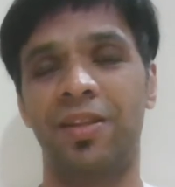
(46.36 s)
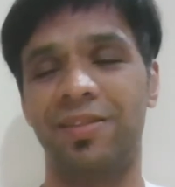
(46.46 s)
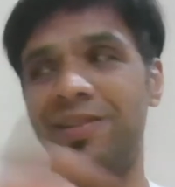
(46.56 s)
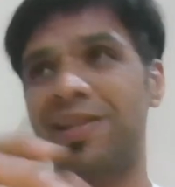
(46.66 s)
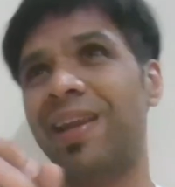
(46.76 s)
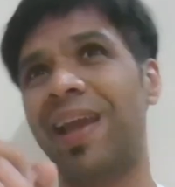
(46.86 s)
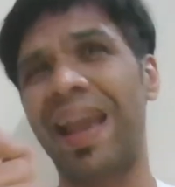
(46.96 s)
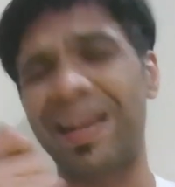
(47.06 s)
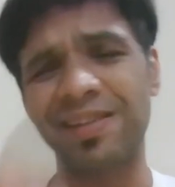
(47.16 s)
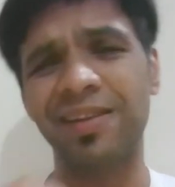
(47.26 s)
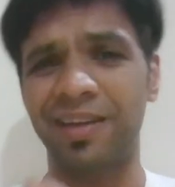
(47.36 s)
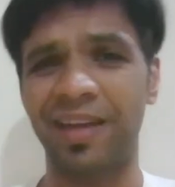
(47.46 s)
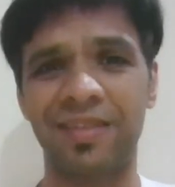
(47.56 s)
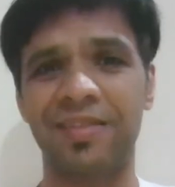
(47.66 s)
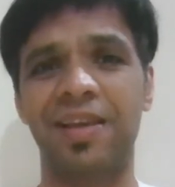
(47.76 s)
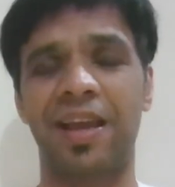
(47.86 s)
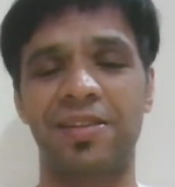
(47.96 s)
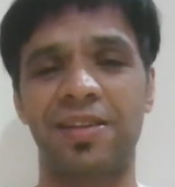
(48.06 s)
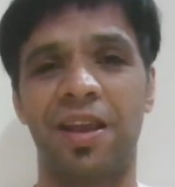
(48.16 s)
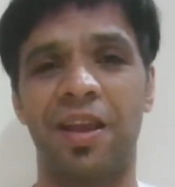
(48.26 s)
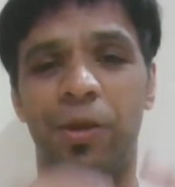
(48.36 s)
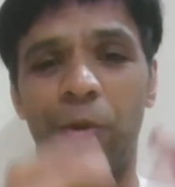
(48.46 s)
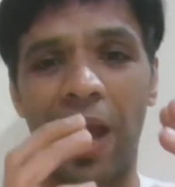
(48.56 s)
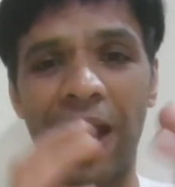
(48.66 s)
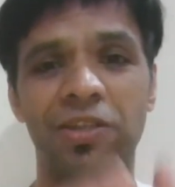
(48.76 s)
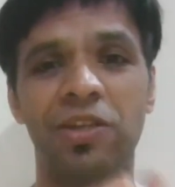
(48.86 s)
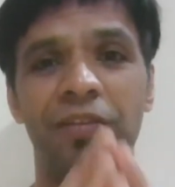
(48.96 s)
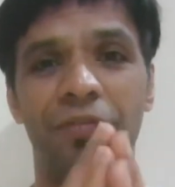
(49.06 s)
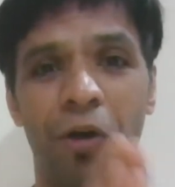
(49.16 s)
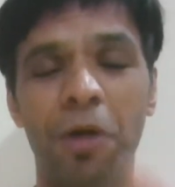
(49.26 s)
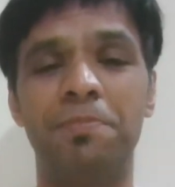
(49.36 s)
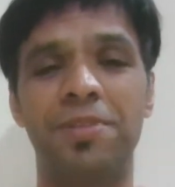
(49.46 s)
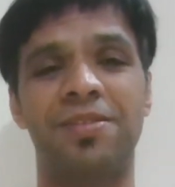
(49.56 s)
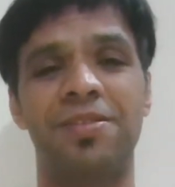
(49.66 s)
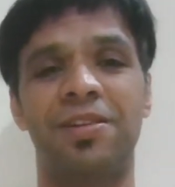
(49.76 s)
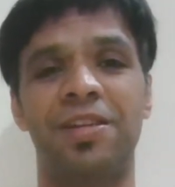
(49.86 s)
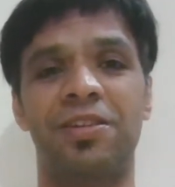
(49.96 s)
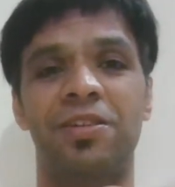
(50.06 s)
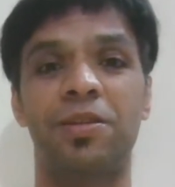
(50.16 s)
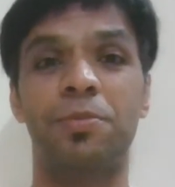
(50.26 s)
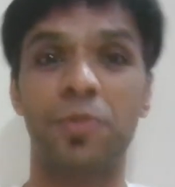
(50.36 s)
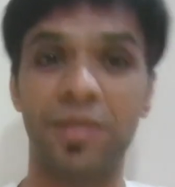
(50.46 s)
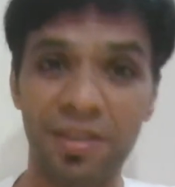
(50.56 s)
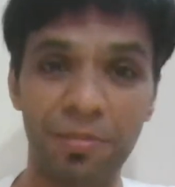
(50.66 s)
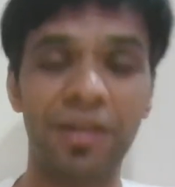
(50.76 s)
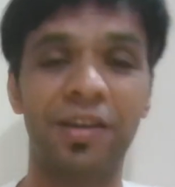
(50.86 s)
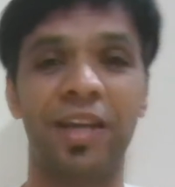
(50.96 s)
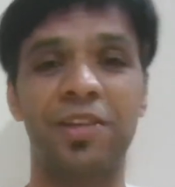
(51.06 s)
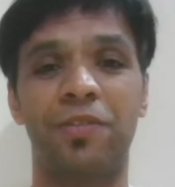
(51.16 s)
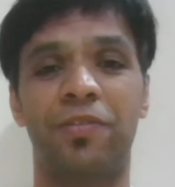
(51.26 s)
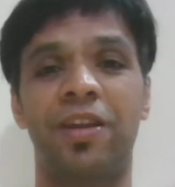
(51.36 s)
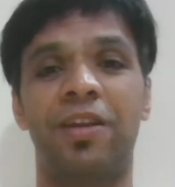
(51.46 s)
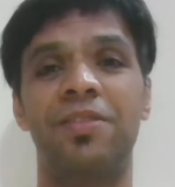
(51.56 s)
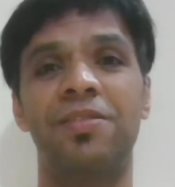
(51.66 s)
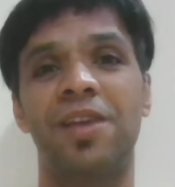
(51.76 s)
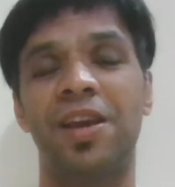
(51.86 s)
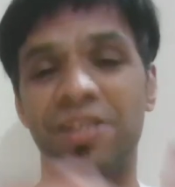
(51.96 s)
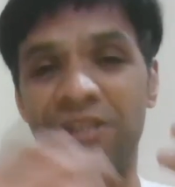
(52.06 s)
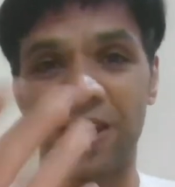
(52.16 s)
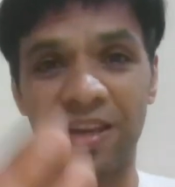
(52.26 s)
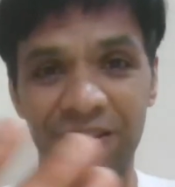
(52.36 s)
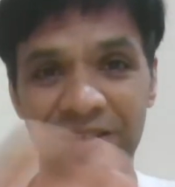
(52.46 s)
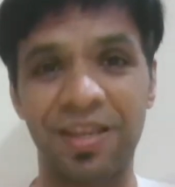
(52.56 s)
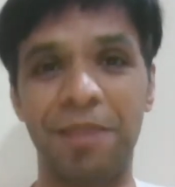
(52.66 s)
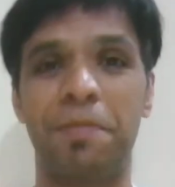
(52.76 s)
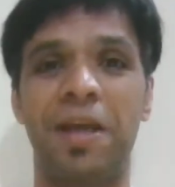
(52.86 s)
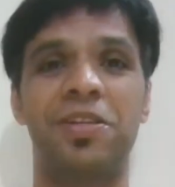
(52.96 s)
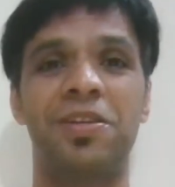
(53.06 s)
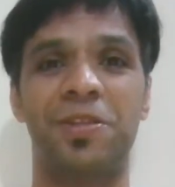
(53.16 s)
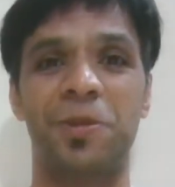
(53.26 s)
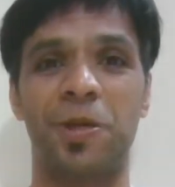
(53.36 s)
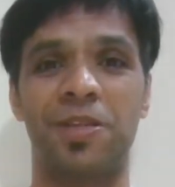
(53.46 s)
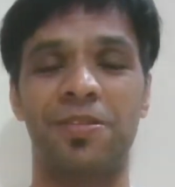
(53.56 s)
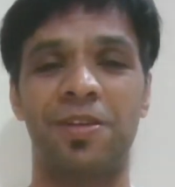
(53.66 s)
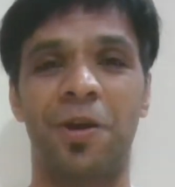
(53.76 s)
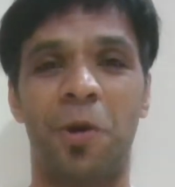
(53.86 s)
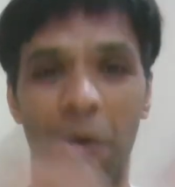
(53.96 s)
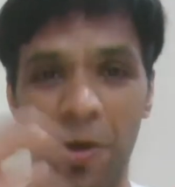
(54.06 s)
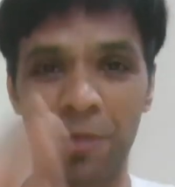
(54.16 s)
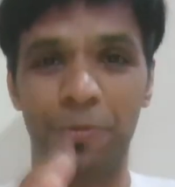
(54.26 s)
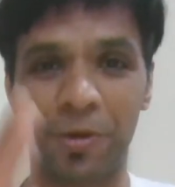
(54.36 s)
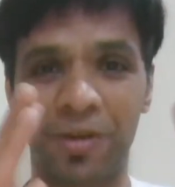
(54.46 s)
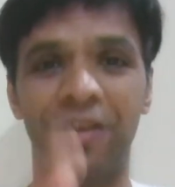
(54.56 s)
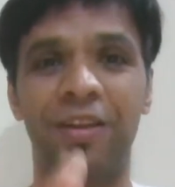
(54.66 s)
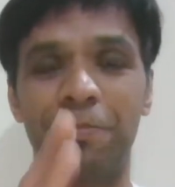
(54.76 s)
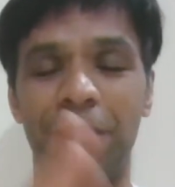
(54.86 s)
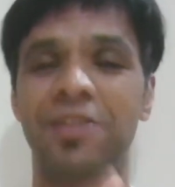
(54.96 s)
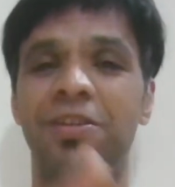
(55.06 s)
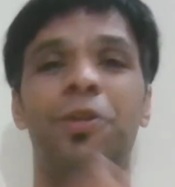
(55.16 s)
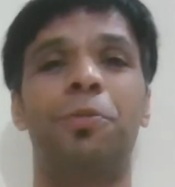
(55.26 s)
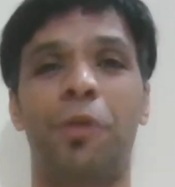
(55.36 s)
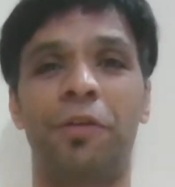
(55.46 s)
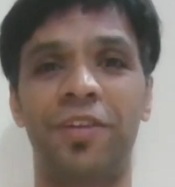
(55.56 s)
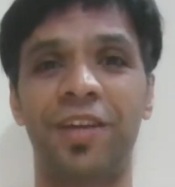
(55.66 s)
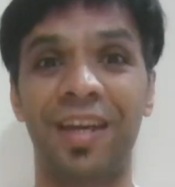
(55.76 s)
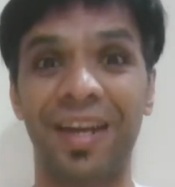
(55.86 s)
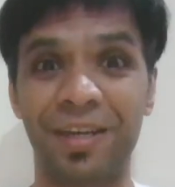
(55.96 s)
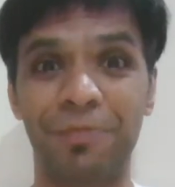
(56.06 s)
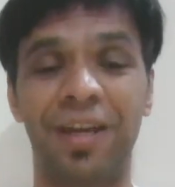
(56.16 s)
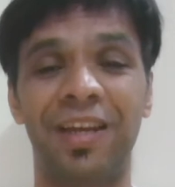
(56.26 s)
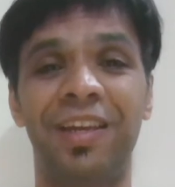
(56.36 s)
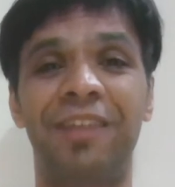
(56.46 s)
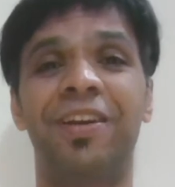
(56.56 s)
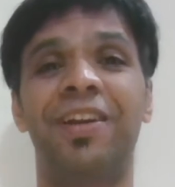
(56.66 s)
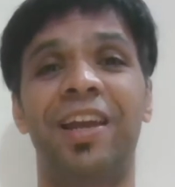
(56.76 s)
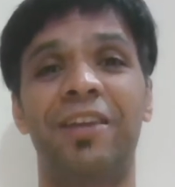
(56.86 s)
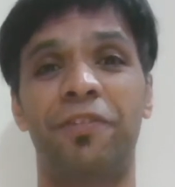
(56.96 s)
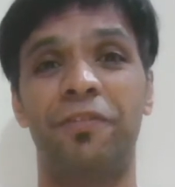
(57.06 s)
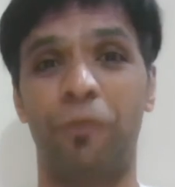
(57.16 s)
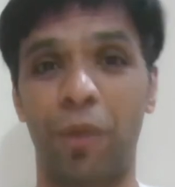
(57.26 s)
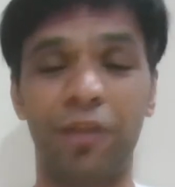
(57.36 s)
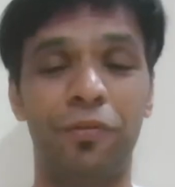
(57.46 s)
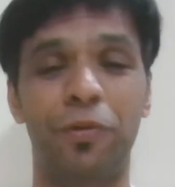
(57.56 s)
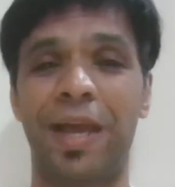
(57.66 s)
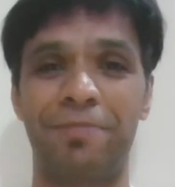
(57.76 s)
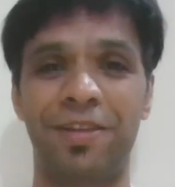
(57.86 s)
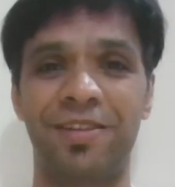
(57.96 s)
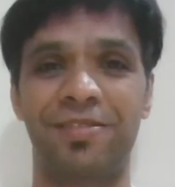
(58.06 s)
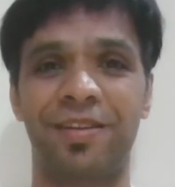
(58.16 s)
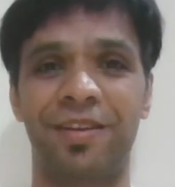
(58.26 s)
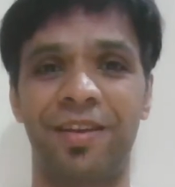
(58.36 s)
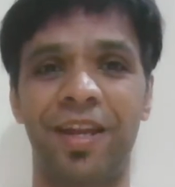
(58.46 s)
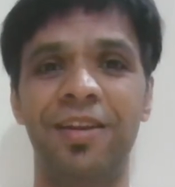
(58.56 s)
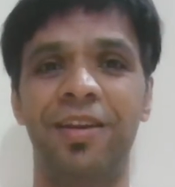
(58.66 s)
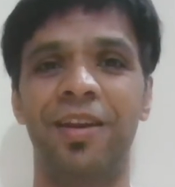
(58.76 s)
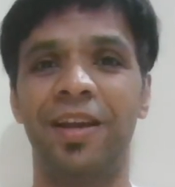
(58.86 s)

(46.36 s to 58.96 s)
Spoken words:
This is an excellent exercise to actually form business relationships with similar kinds of creators sharing the same passion as yours, all about turning passion into profit and ultimately living a life of wonderful happiness, right?